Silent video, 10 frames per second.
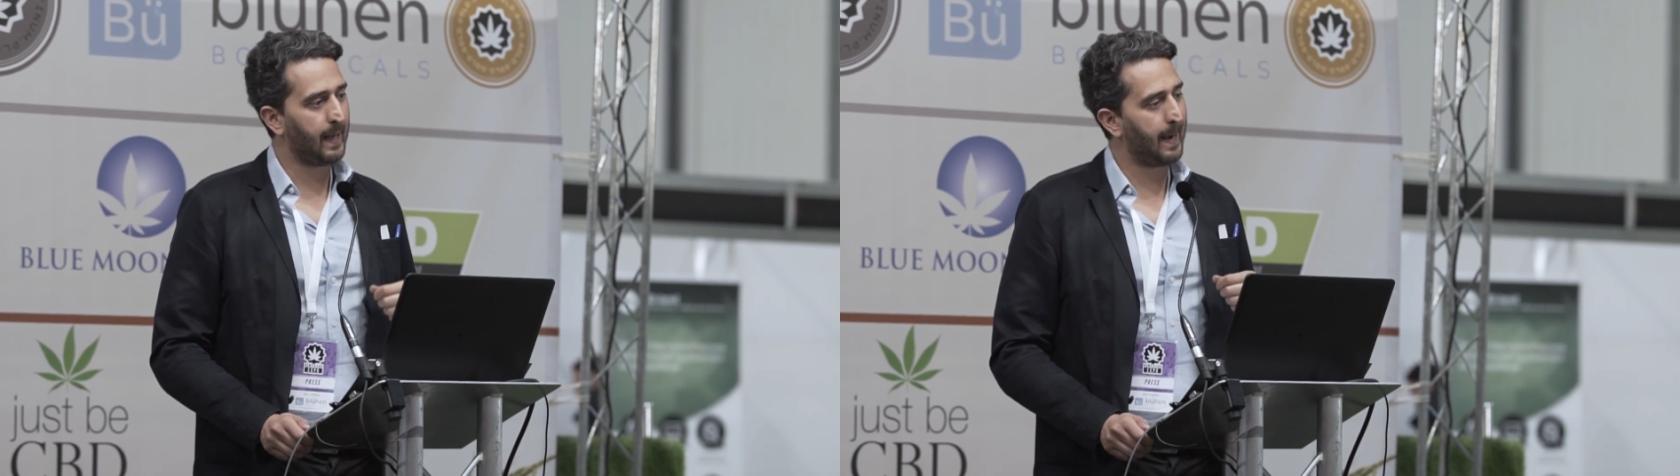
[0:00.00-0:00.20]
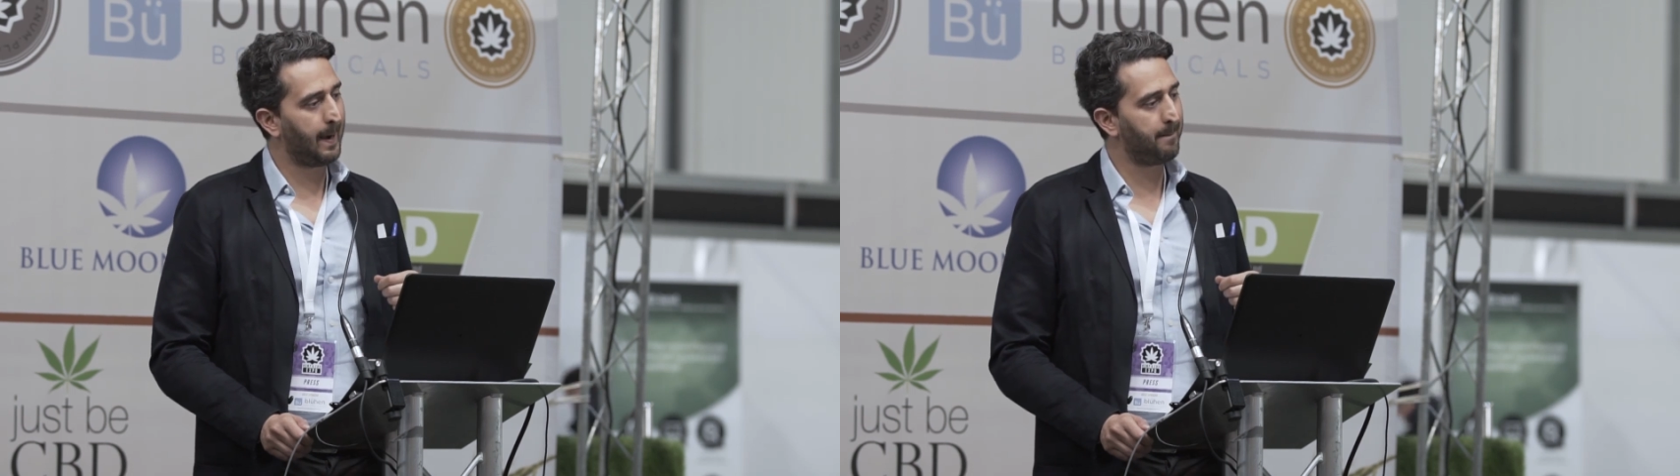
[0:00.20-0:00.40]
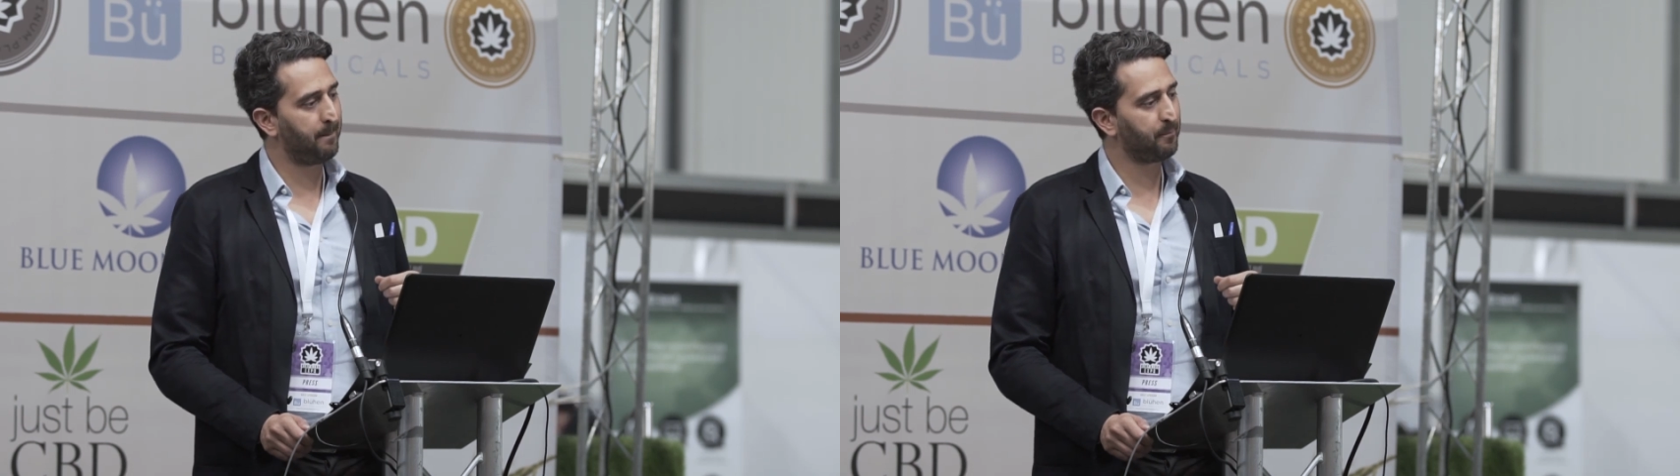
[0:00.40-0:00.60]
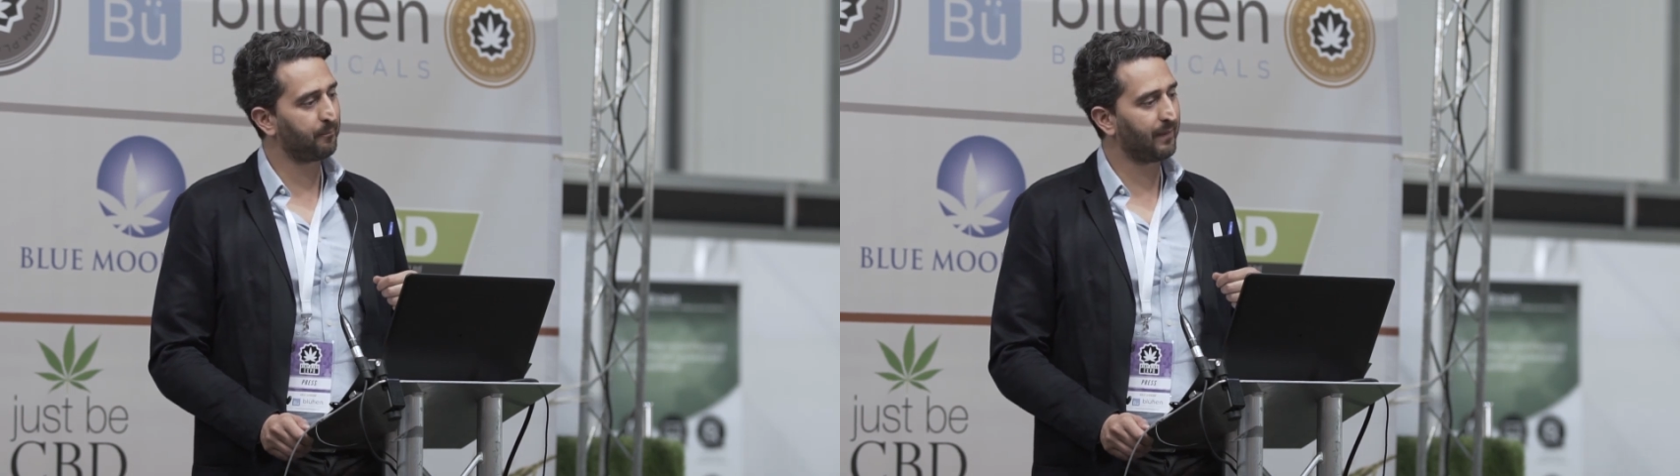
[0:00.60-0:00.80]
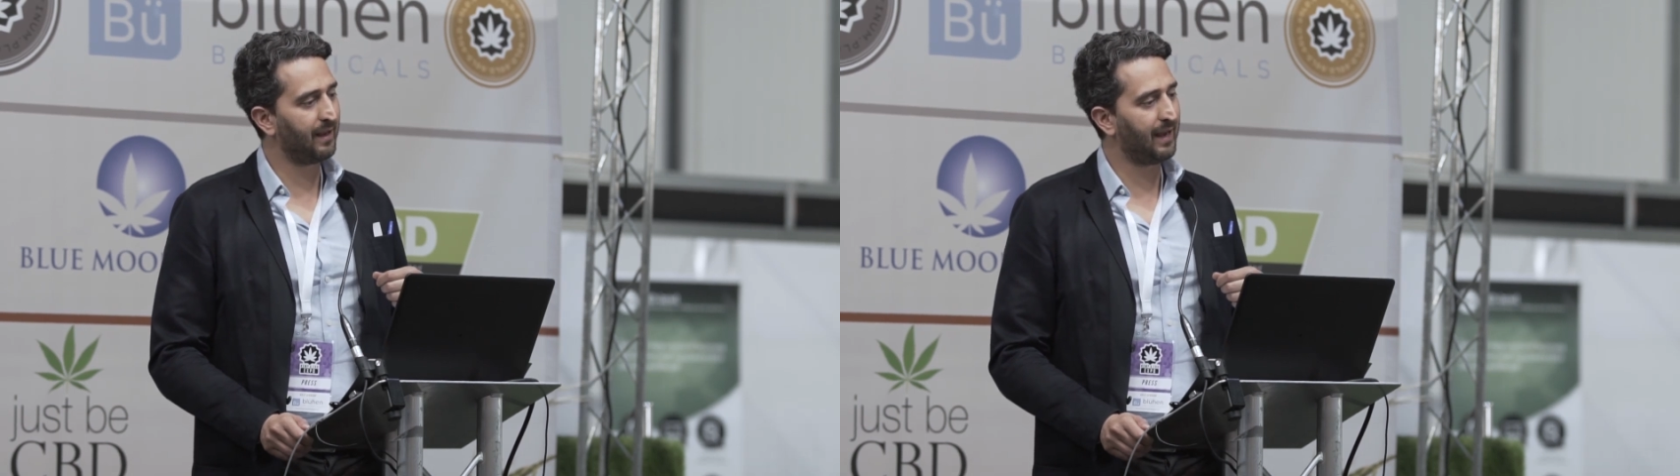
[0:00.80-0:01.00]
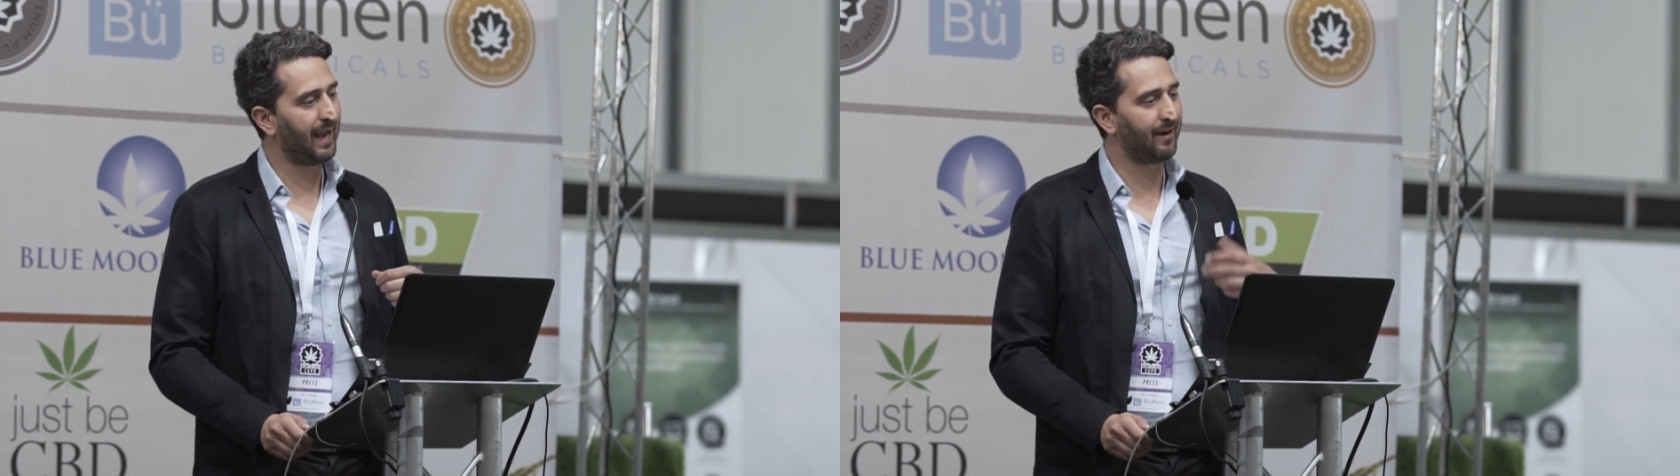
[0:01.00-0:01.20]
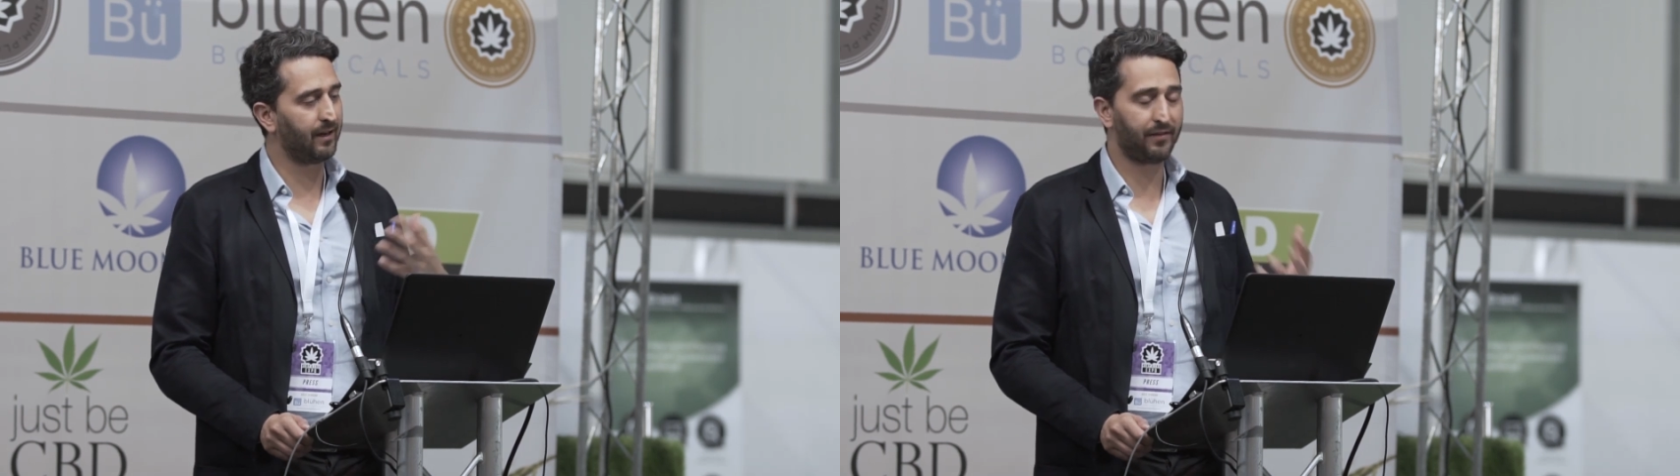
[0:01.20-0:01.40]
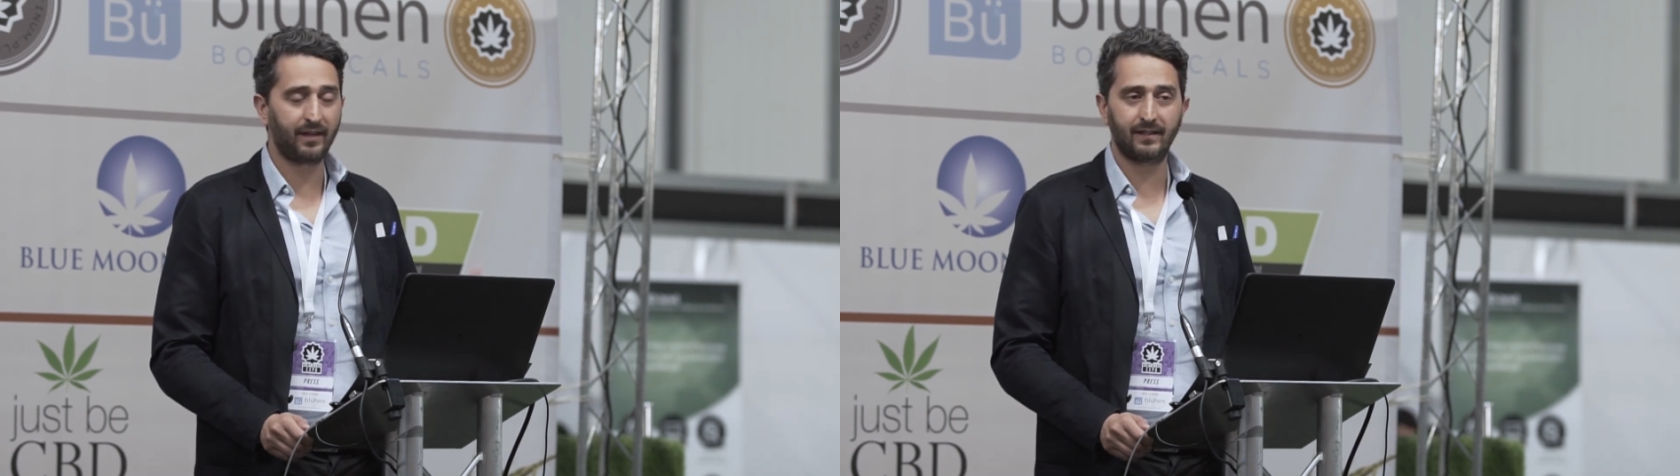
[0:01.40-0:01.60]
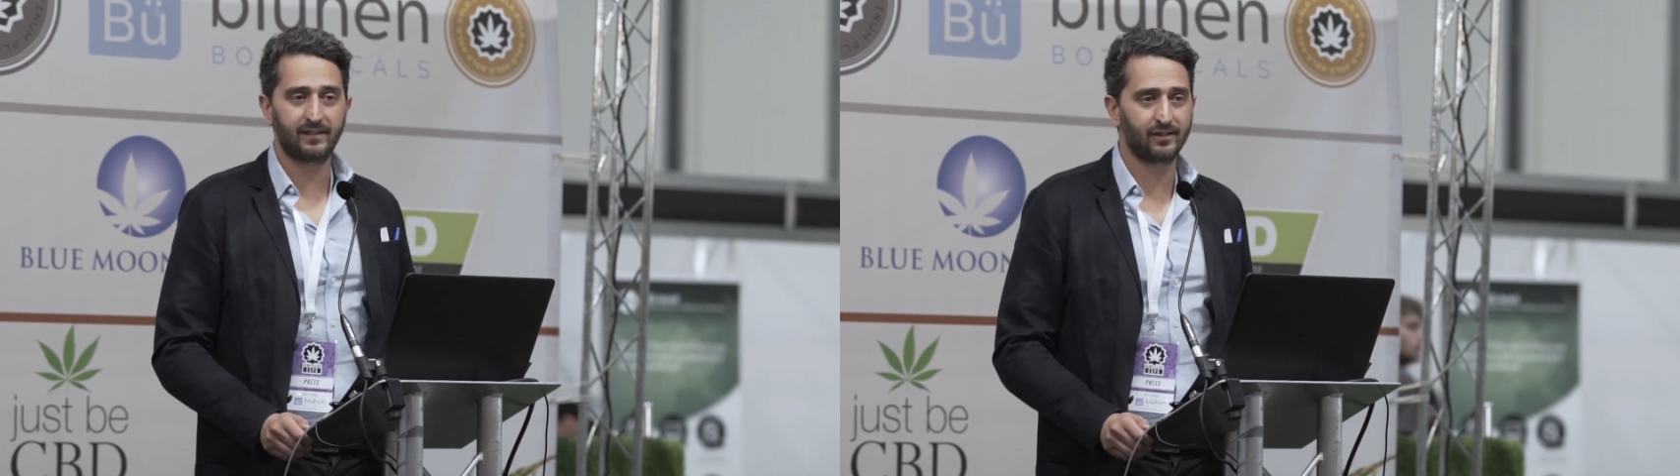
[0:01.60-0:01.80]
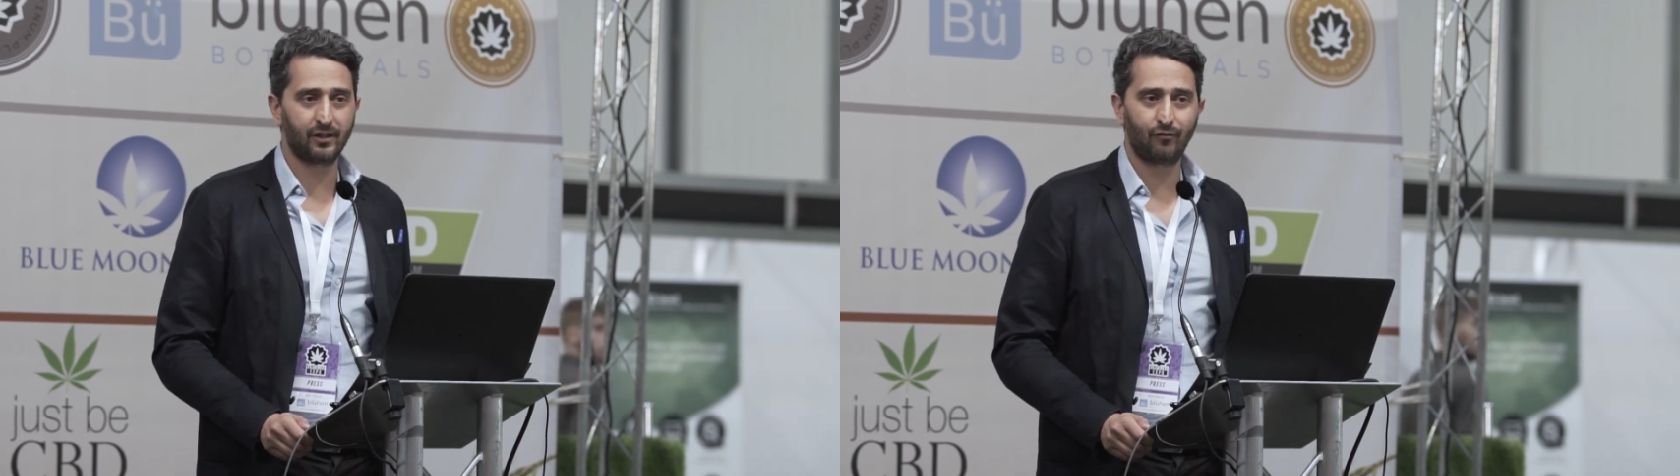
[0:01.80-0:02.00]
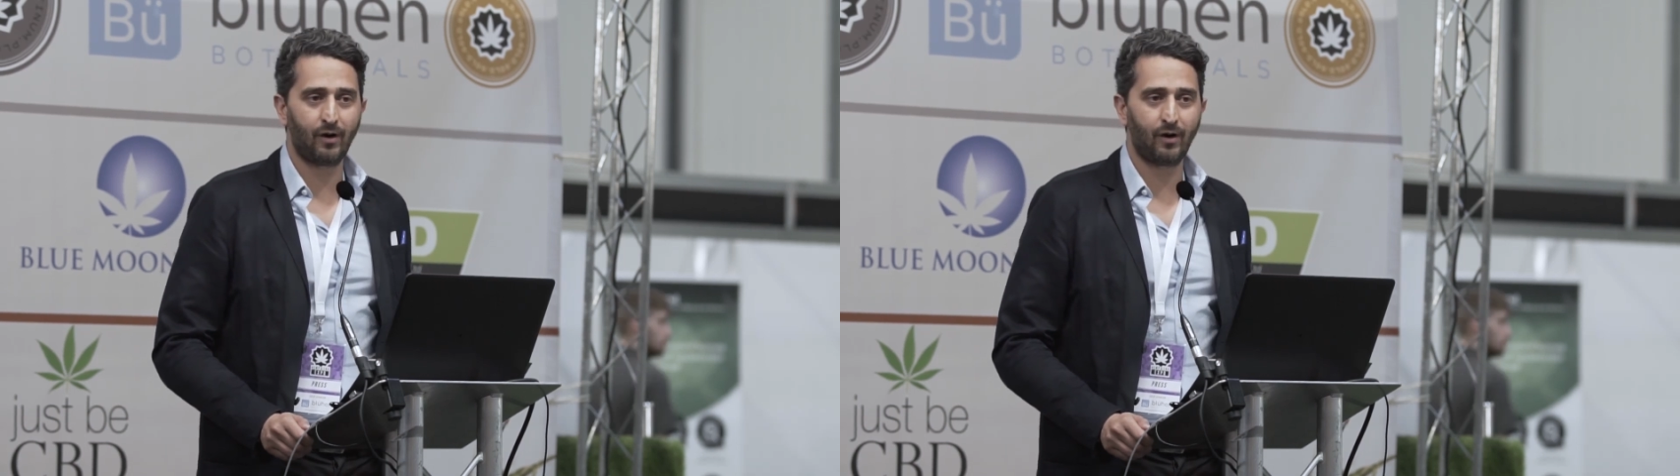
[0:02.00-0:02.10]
and I think this is going to